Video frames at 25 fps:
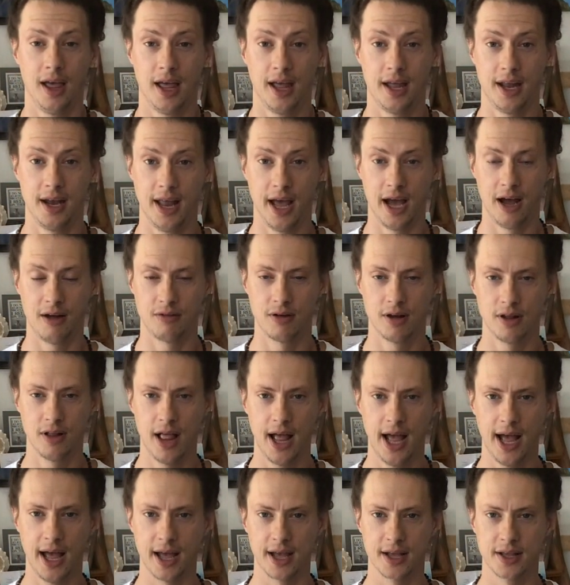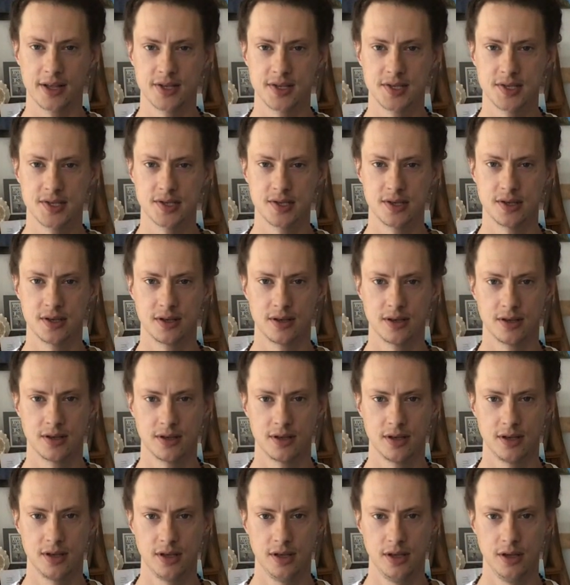And now relax.
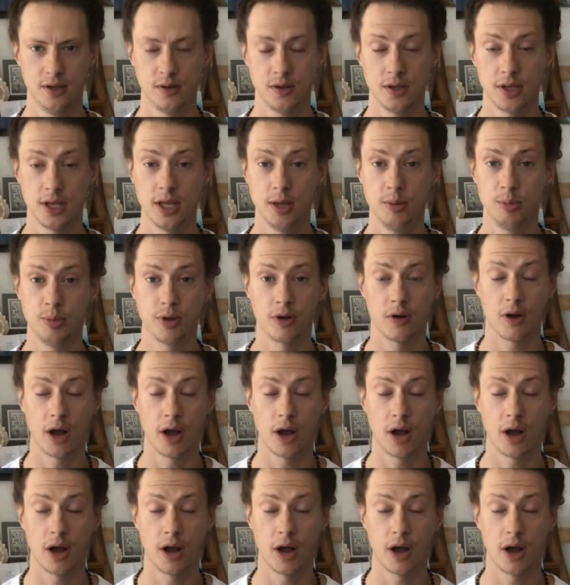You can keep your